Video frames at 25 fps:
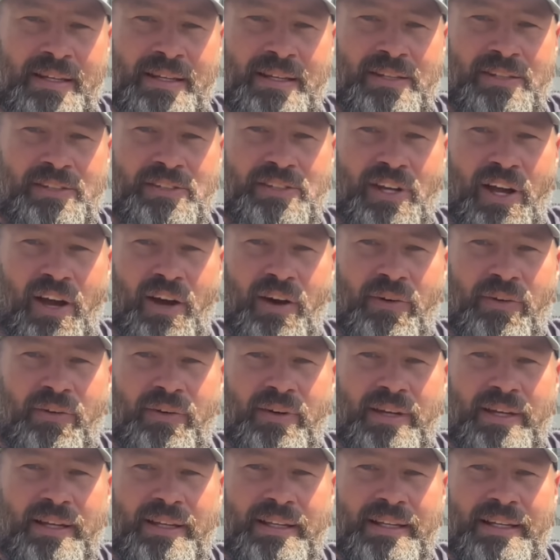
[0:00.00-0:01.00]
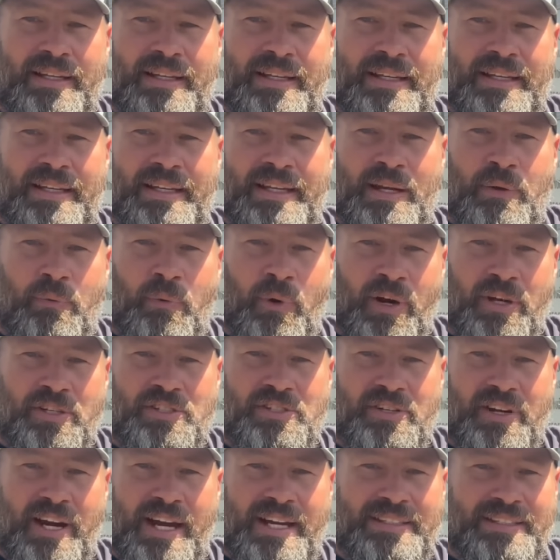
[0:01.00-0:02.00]
So it works
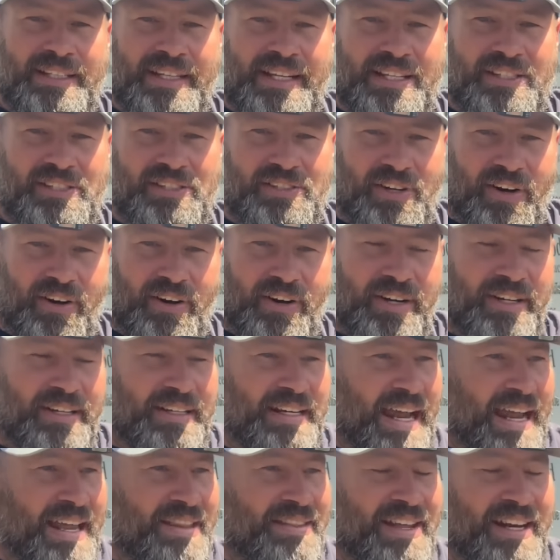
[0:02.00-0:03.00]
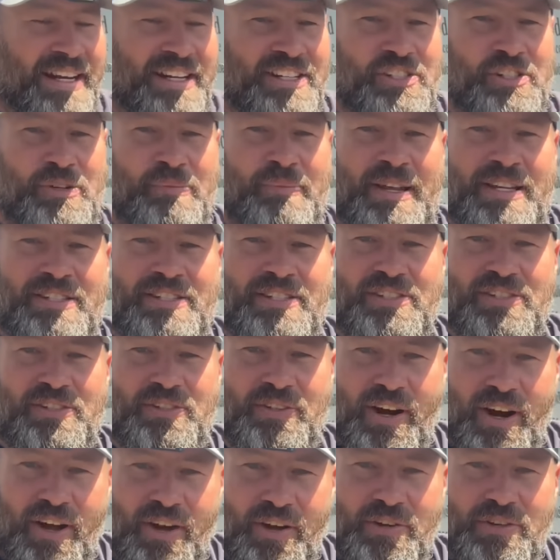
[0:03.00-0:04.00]
great to get started, and then as your business
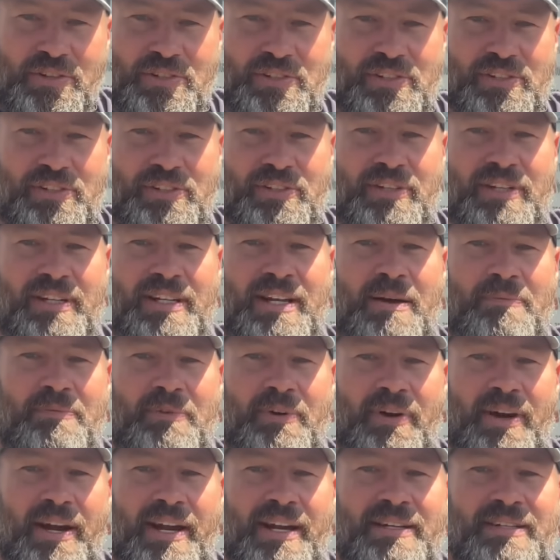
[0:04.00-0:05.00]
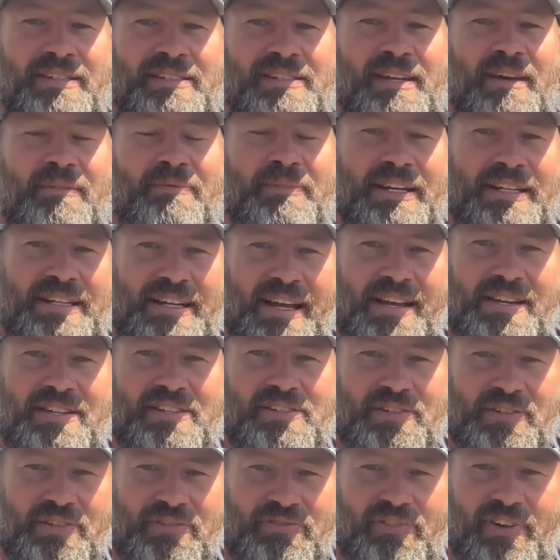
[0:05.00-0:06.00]
grows, you can upgrade to something
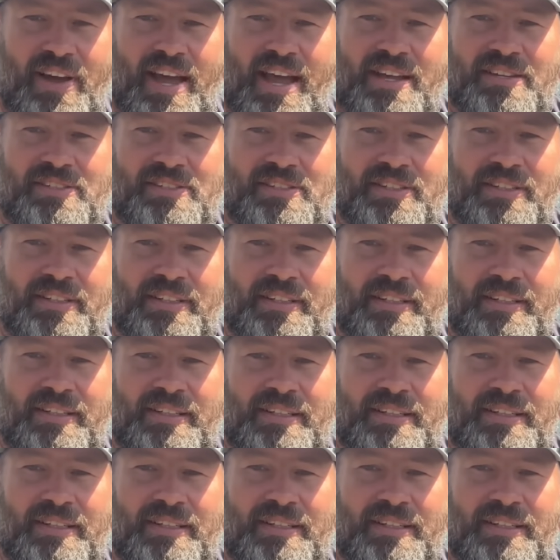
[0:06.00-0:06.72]
nicer and faster,